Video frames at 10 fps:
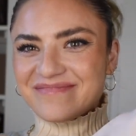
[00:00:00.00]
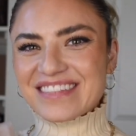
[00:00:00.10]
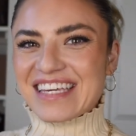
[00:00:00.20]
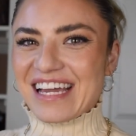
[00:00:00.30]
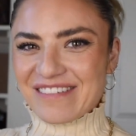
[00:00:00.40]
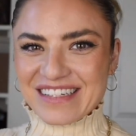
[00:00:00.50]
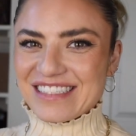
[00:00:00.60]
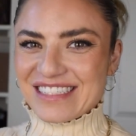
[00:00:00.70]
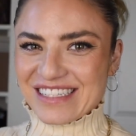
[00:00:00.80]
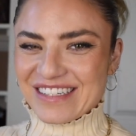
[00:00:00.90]
Can't wait
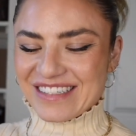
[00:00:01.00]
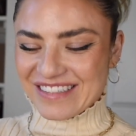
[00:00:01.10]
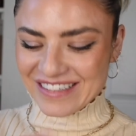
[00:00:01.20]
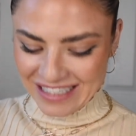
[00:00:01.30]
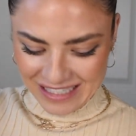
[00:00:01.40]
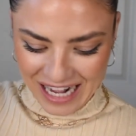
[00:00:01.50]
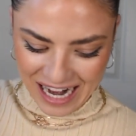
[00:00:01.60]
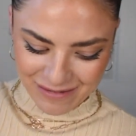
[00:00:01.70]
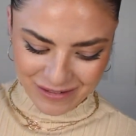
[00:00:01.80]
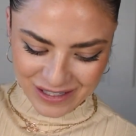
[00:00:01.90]
to show you.
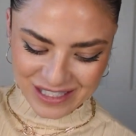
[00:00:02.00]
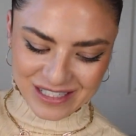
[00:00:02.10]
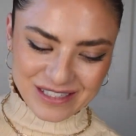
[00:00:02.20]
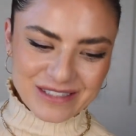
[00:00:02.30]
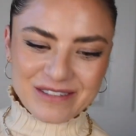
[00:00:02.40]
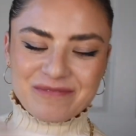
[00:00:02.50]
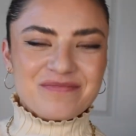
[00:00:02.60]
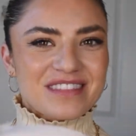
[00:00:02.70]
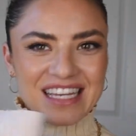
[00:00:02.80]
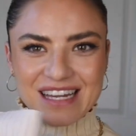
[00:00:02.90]
I'm going to
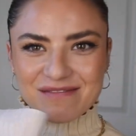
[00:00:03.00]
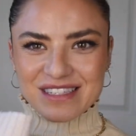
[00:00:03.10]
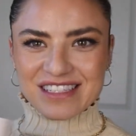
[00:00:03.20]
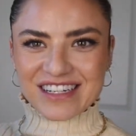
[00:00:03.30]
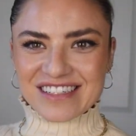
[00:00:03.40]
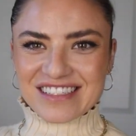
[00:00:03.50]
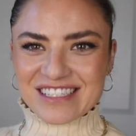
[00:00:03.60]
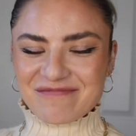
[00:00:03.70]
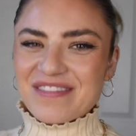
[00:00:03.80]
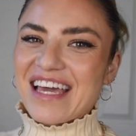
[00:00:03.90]
hem the
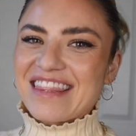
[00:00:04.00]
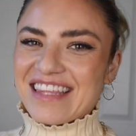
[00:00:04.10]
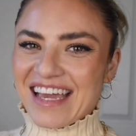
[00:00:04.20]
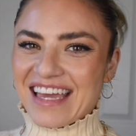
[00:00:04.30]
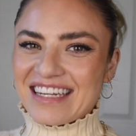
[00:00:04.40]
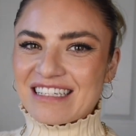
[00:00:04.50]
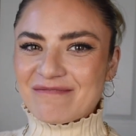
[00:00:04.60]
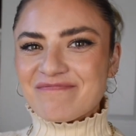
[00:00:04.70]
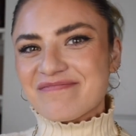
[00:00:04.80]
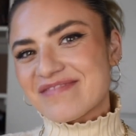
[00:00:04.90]
skirt, and then
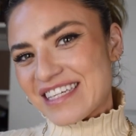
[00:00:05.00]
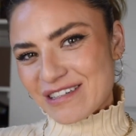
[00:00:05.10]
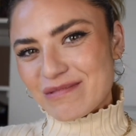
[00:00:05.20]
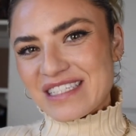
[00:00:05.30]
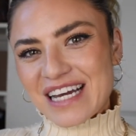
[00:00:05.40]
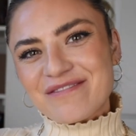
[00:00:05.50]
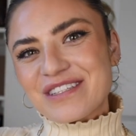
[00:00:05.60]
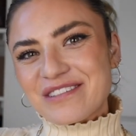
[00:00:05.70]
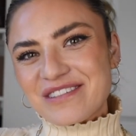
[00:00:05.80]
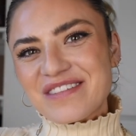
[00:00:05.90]
it'll be time for
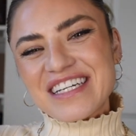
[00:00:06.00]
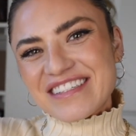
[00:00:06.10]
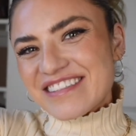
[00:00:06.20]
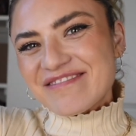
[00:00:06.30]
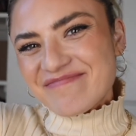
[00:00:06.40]
the reveal.